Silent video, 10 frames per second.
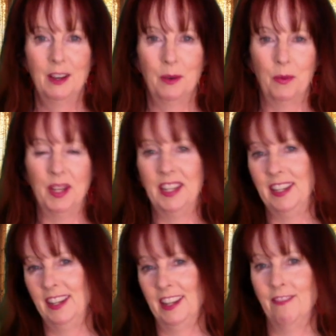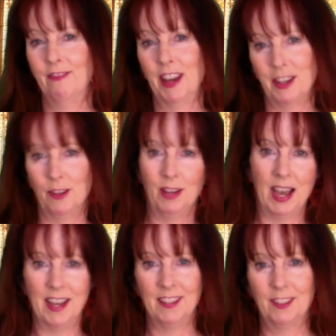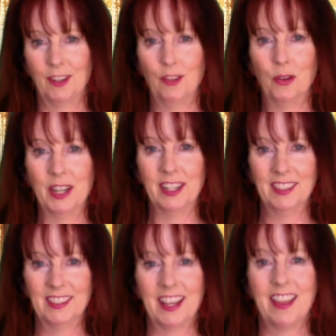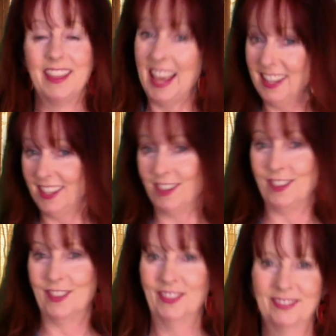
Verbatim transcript: we invite you guys to join us. Thank you.